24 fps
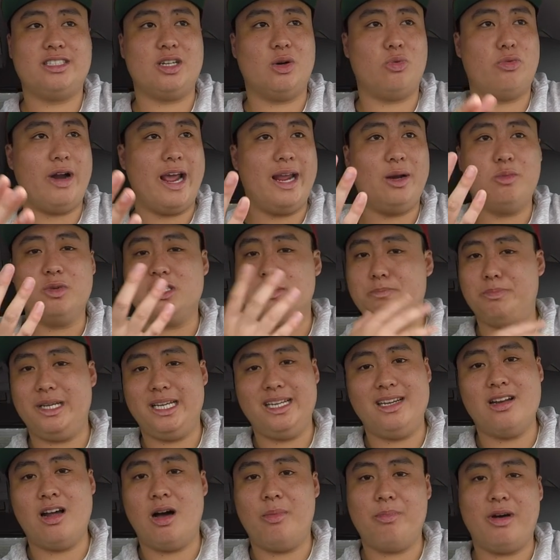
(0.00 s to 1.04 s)
The rain was
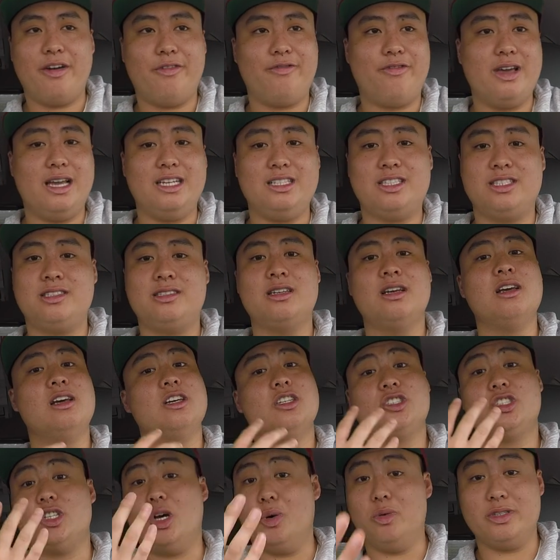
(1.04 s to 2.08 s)
beating on my face,
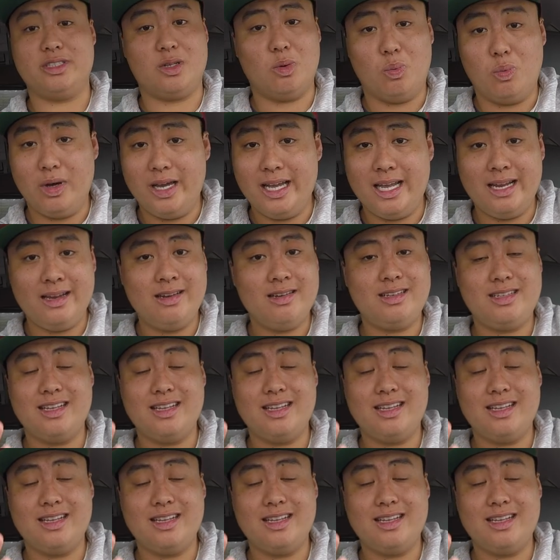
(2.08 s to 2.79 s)
so was the wind.